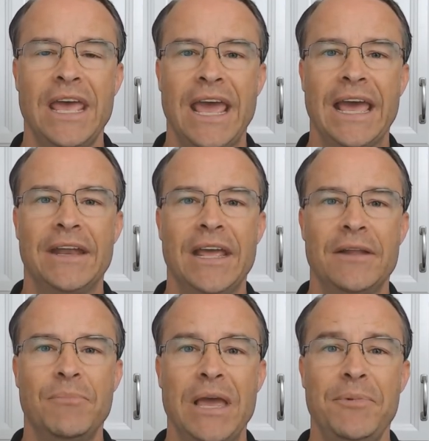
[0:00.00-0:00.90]

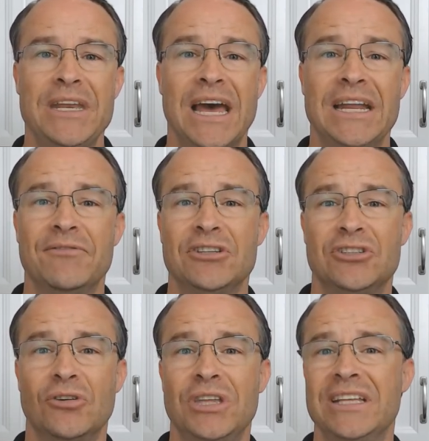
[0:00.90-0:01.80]
and maybe not even
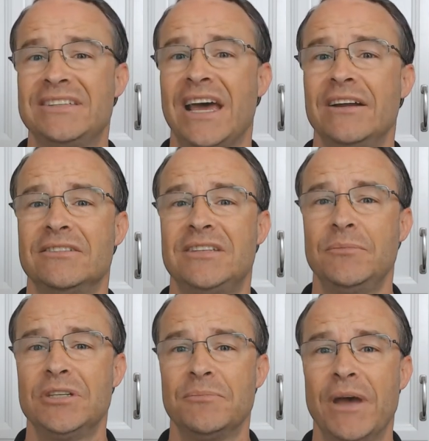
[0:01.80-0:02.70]
show the entire
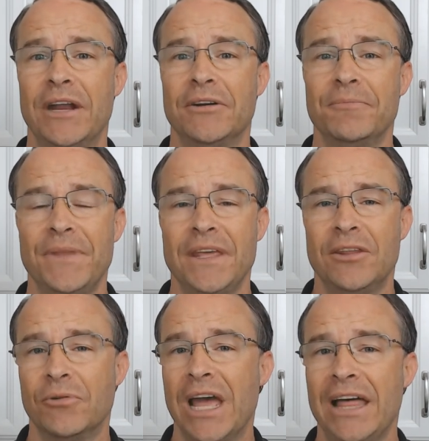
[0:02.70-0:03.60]
subject matter.
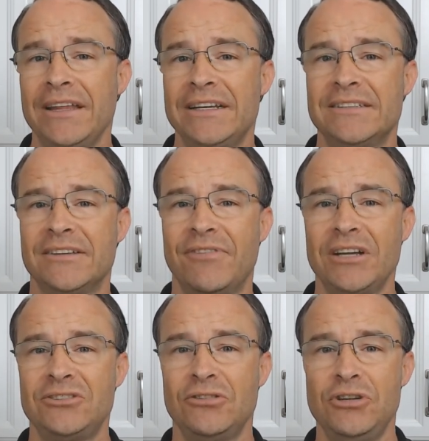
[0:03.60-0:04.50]
The reality is if I
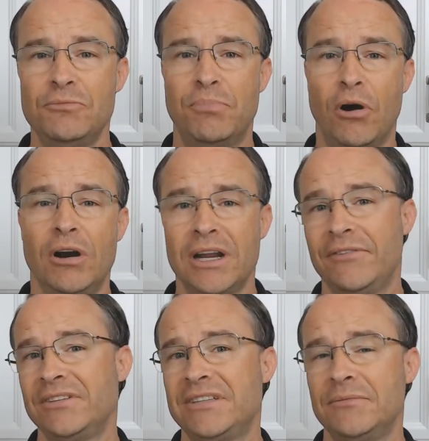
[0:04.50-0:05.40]
show you part
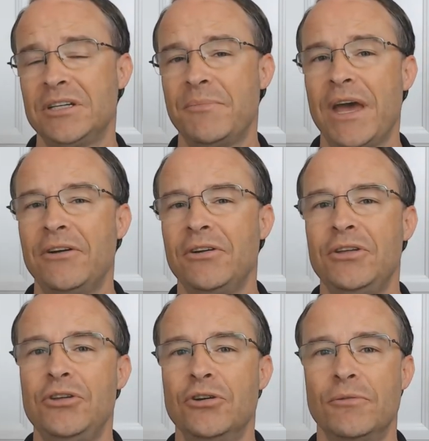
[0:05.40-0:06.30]
of a subject matter,
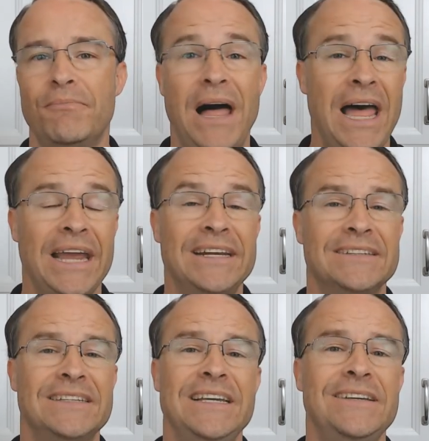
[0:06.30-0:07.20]
your mind
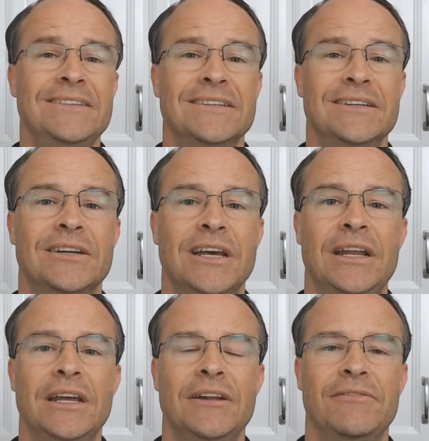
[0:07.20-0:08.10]
is easily to
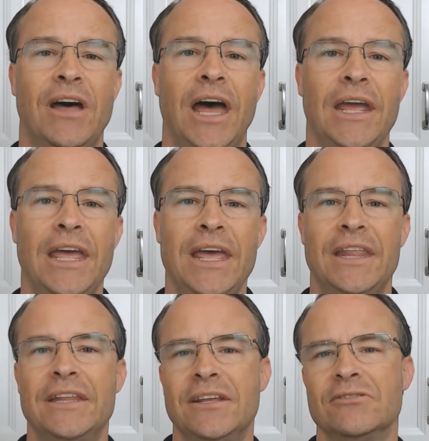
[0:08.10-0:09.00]
identify
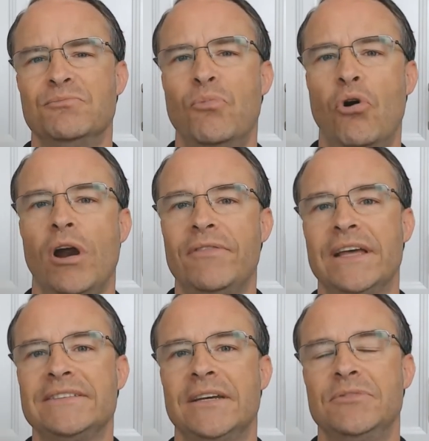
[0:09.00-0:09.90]
that there's more of
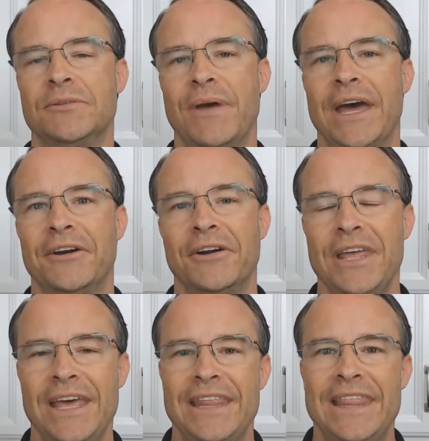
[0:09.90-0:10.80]
that subject matter
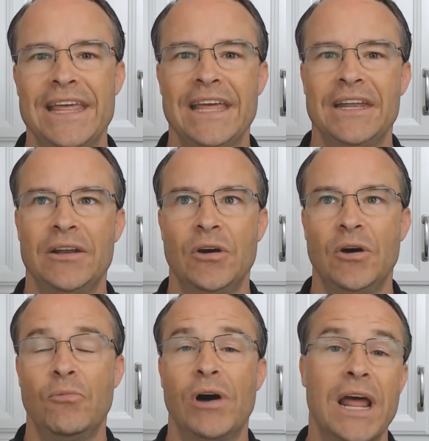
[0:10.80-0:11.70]
than
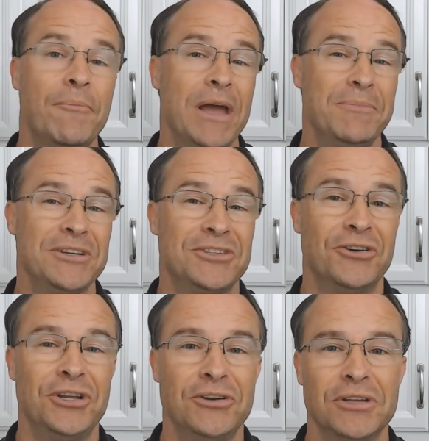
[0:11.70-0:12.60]
what I might be
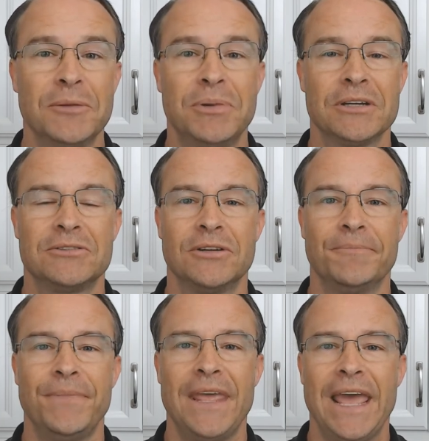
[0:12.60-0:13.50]
showing you in the picture.
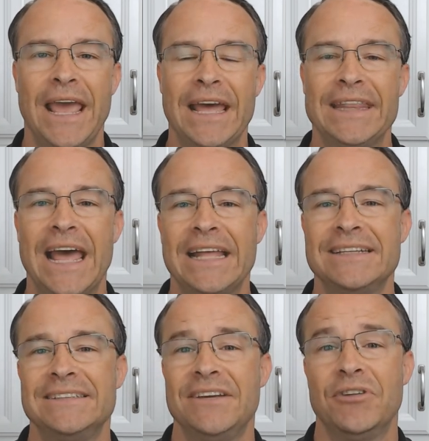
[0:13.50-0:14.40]
And that
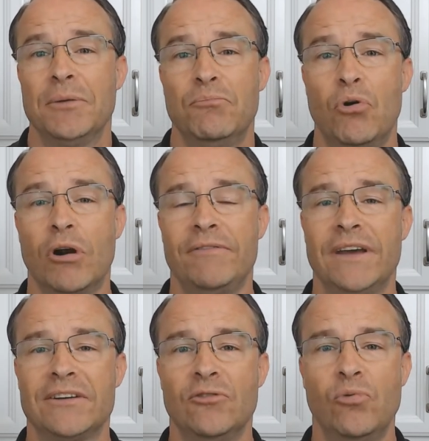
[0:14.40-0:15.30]
is even a more
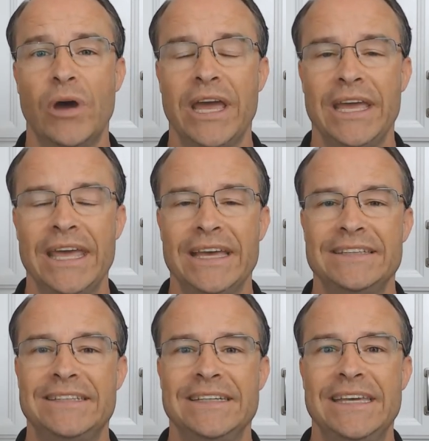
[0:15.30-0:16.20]
effective way
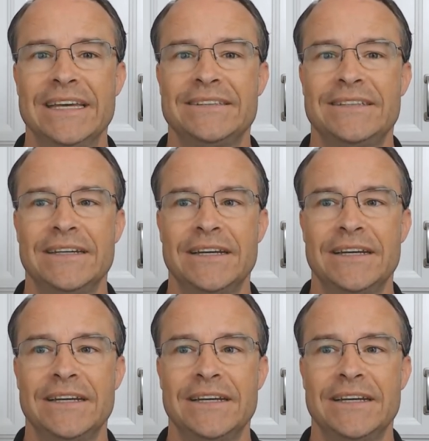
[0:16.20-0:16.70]
to get